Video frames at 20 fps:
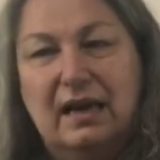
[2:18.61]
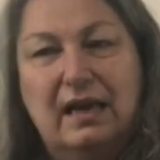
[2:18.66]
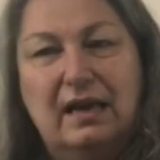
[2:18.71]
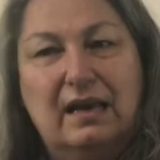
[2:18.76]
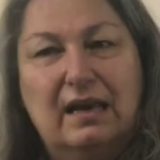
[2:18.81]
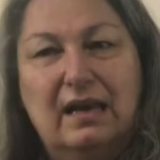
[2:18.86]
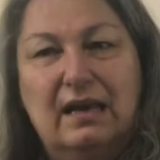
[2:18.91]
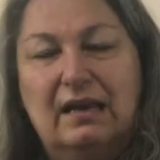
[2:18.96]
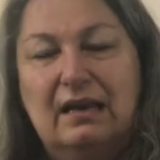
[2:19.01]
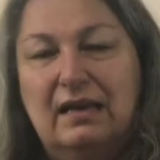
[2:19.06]

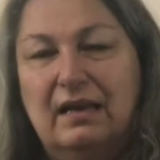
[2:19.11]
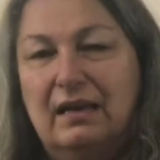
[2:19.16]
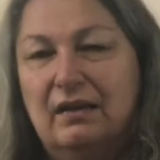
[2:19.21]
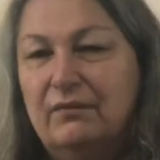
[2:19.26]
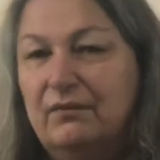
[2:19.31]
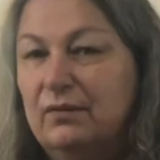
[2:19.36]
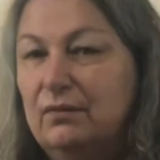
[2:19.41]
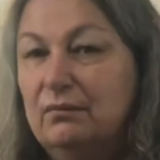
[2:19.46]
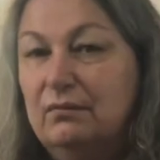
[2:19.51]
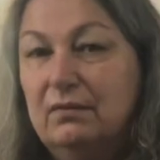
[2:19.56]
and I
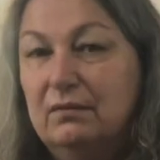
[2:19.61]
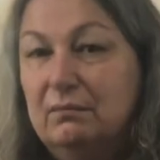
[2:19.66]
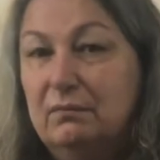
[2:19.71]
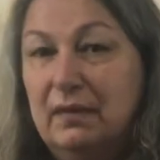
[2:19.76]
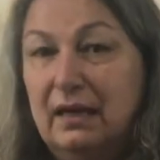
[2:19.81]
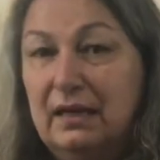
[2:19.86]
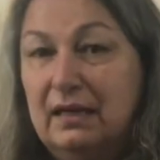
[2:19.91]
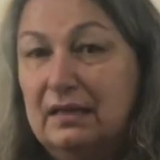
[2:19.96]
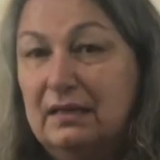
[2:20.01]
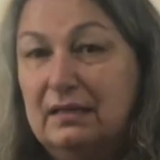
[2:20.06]
never would
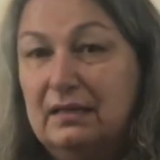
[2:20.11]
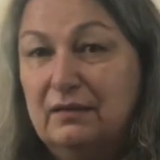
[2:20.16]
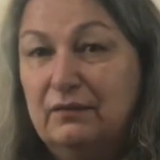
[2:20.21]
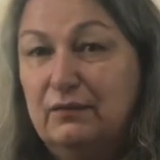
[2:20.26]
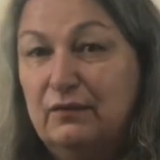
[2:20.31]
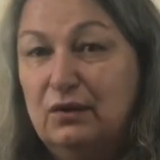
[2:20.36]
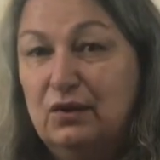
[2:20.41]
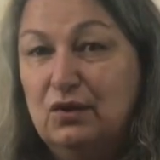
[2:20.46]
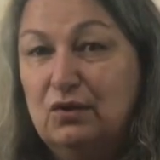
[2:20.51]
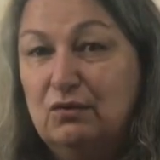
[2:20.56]
make a
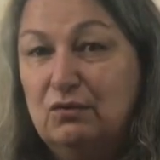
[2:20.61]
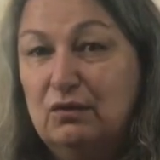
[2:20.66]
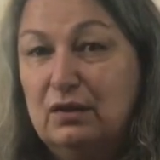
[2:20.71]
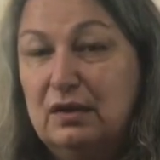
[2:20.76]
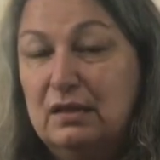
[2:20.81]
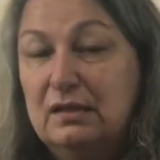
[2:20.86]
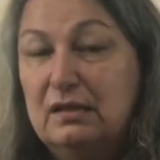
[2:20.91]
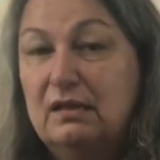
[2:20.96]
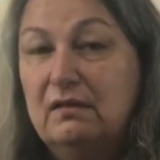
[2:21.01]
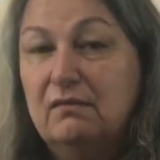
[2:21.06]
different
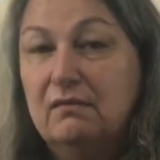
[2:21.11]
choice,